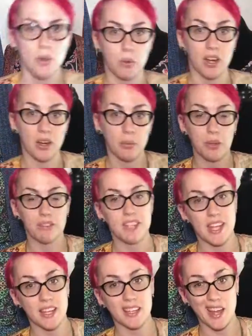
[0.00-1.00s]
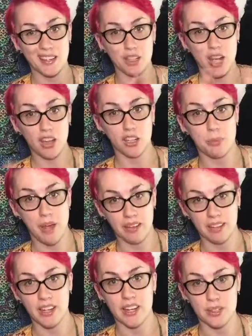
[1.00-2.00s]
where we've taken kind of a color
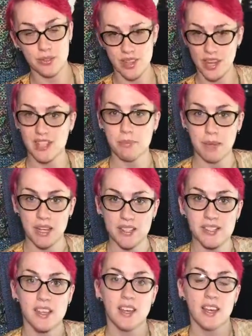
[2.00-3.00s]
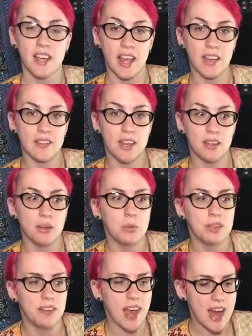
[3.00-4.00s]
palette and used that as a base, and then
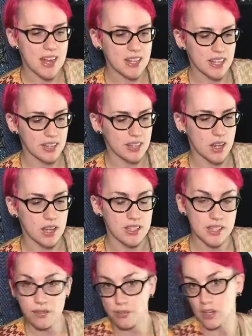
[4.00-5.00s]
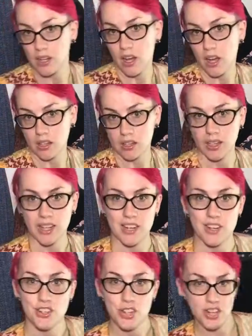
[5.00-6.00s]
we've added in a different color, like
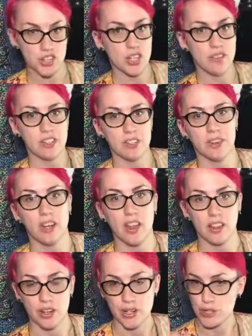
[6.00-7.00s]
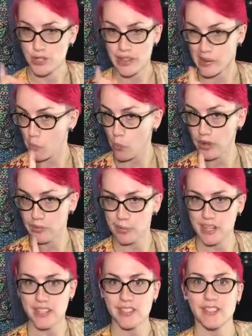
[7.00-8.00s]
an injection of a different color in just like one
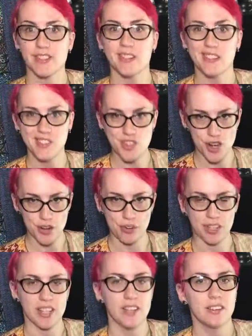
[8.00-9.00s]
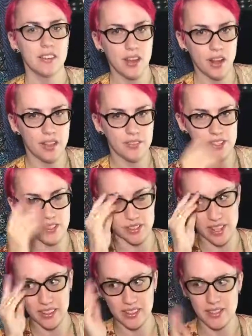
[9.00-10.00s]
piece, generally. Not all of these are
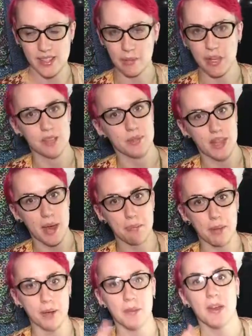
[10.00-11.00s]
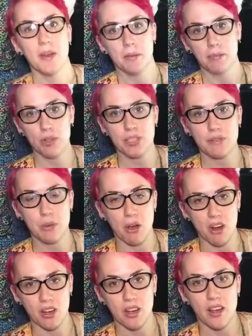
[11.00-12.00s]
exactly the same case with that, but most of them
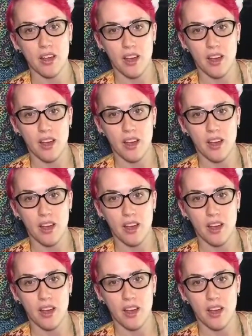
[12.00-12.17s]
are.